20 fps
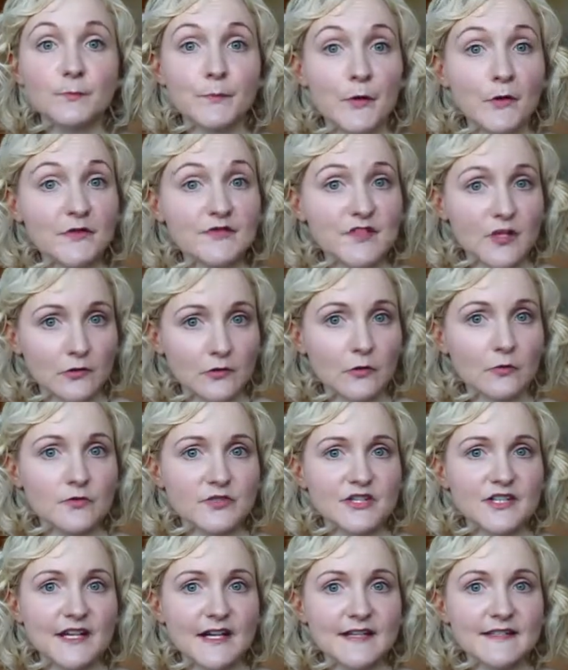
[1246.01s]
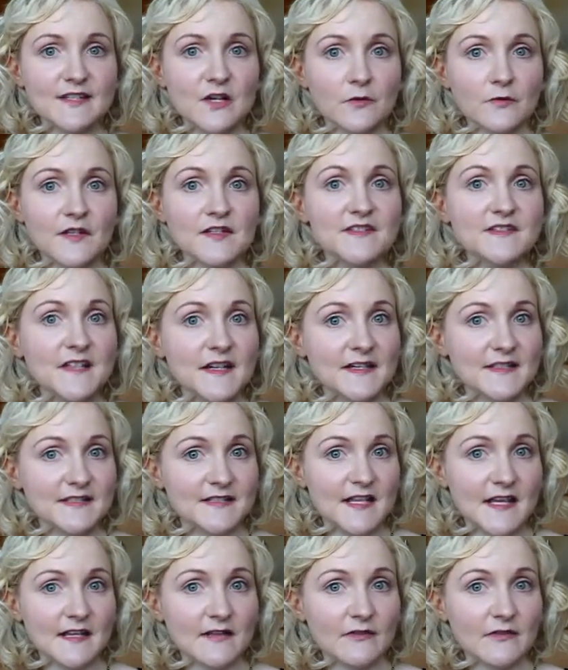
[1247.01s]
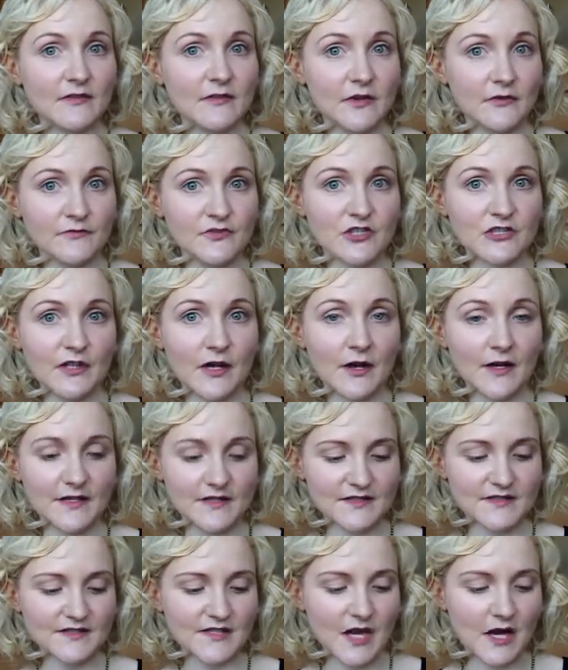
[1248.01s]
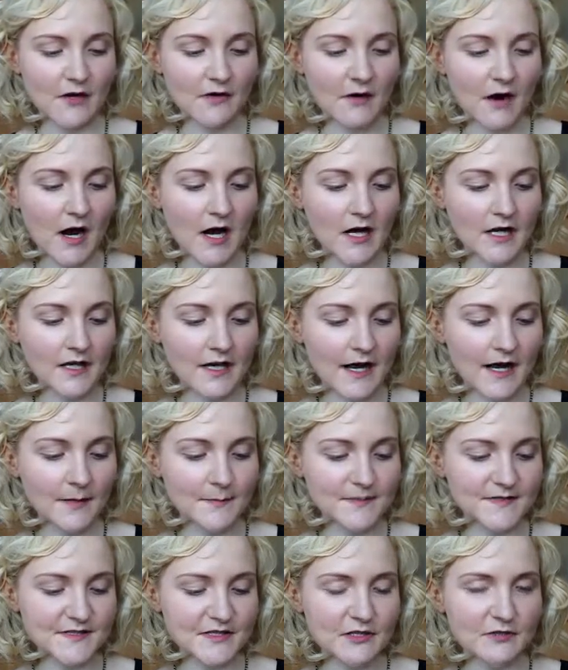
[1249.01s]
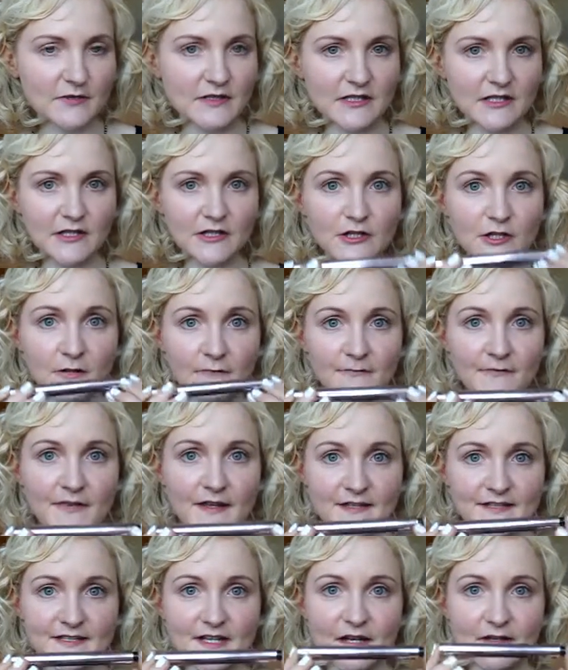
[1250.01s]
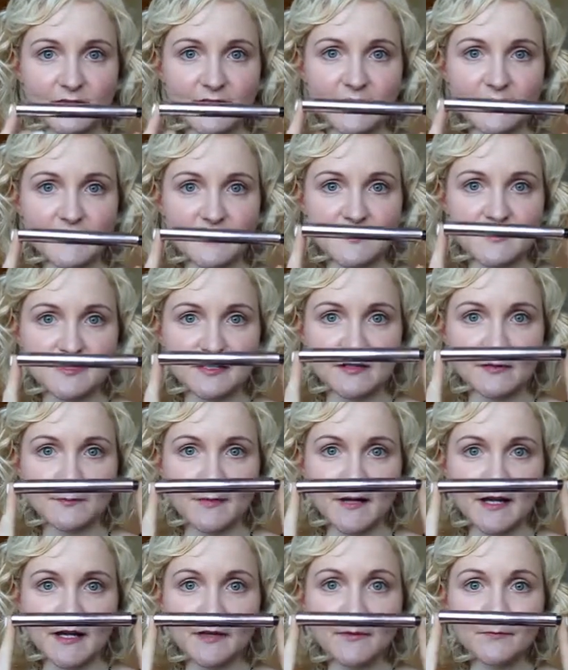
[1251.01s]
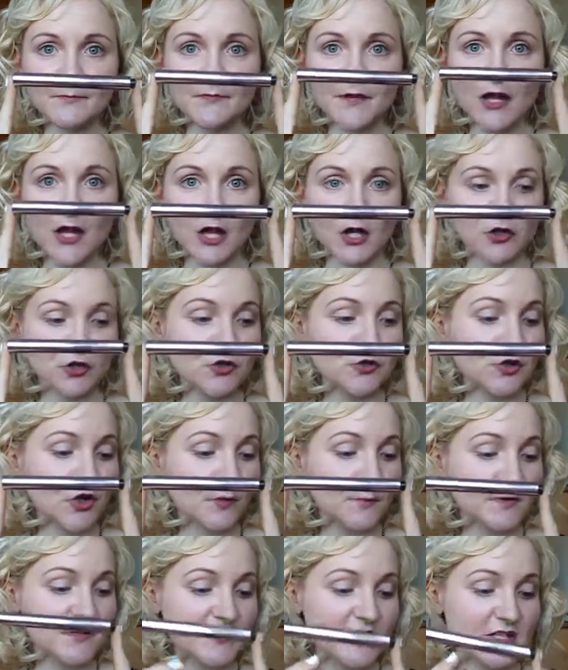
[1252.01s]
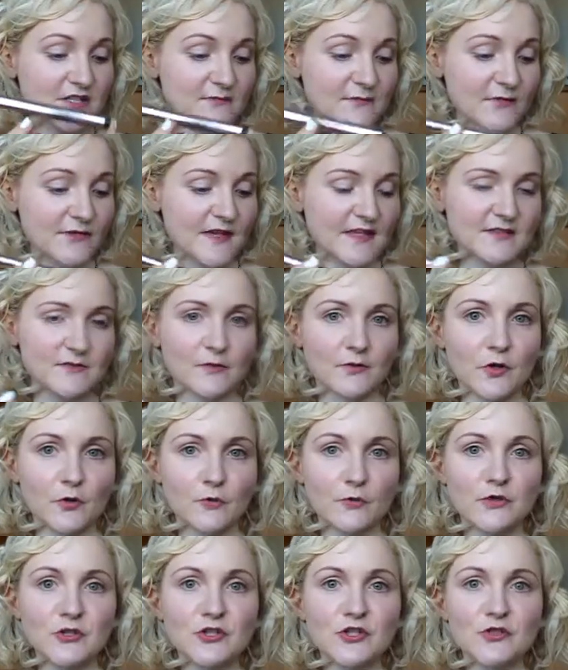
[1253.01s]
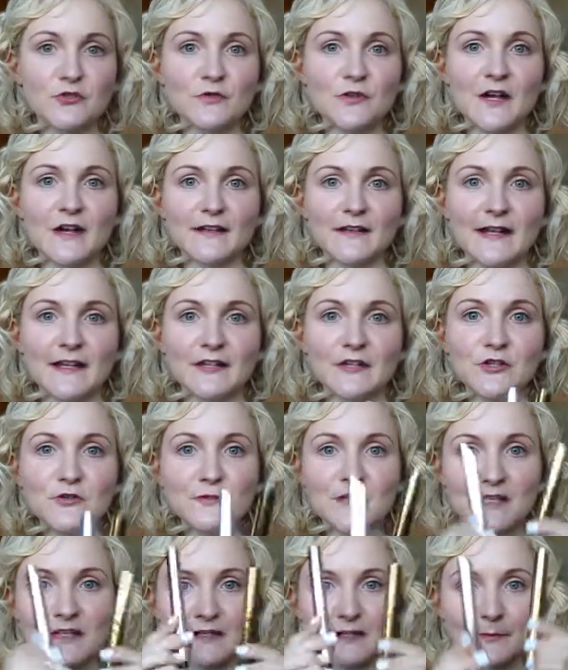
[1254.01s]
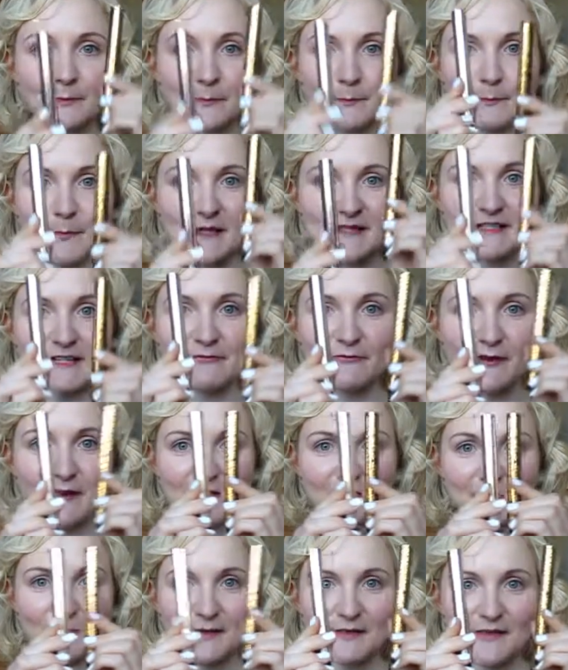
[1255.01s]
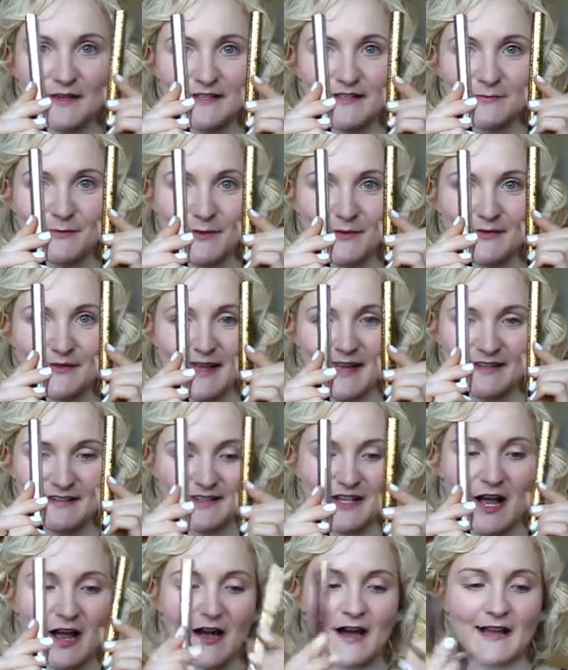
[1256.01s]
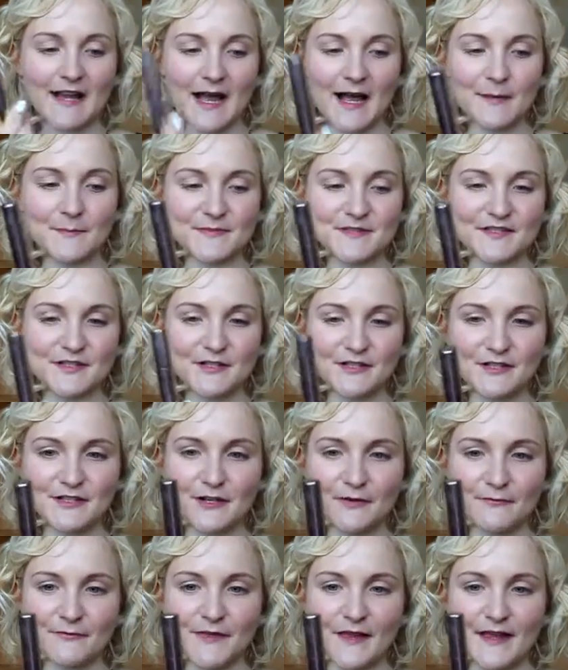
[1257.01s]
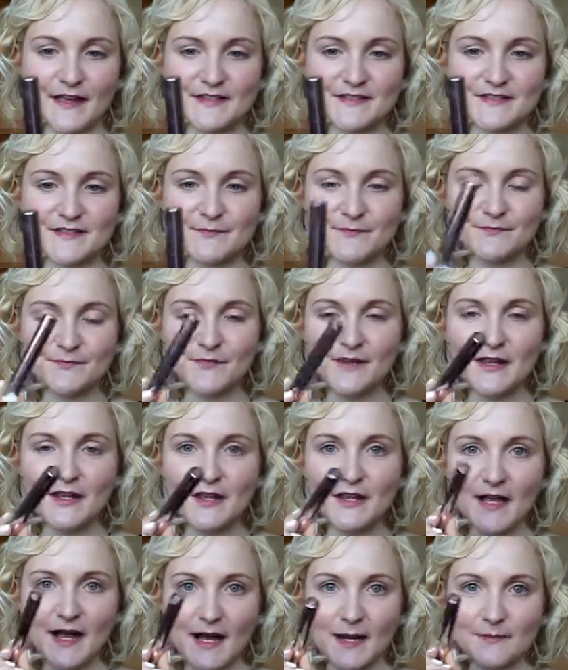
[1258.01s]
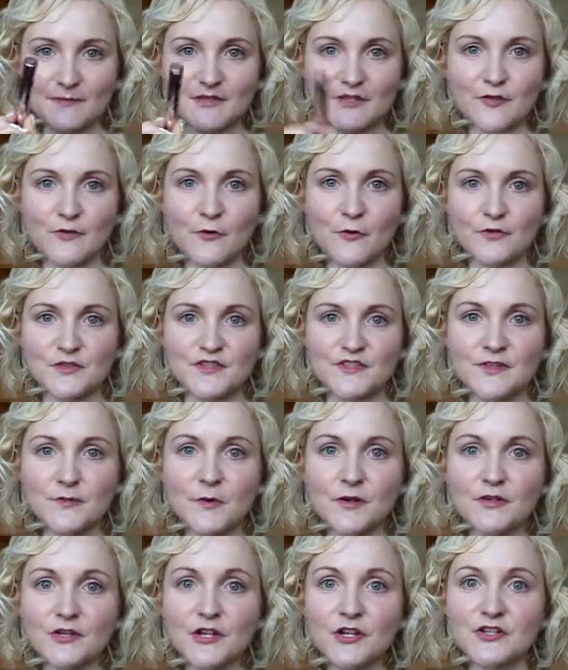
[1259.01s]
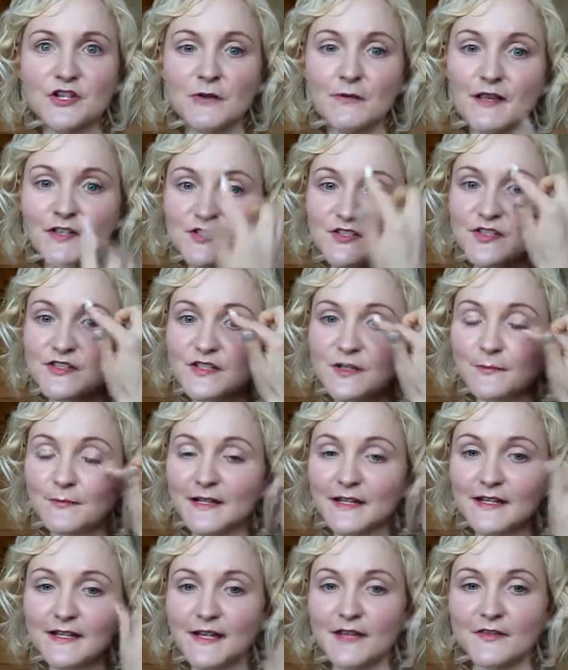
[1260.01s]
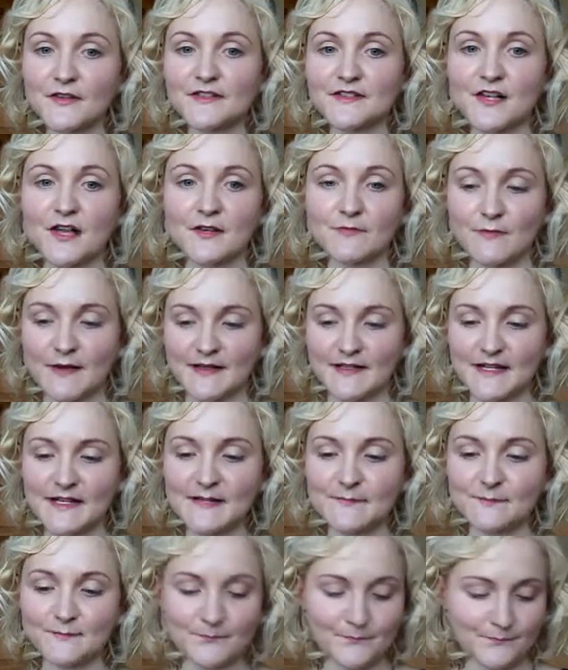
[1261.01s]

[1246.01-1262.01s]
Boots are launching it on the 16th of July. So I absolutely love this. I think this is going to be a new competition for this one, or a new kind of like new little Bessie friend with this one there. So I absolutely love this. Absolutely gorgeous. So what I'm going to do is just complete the other side ready.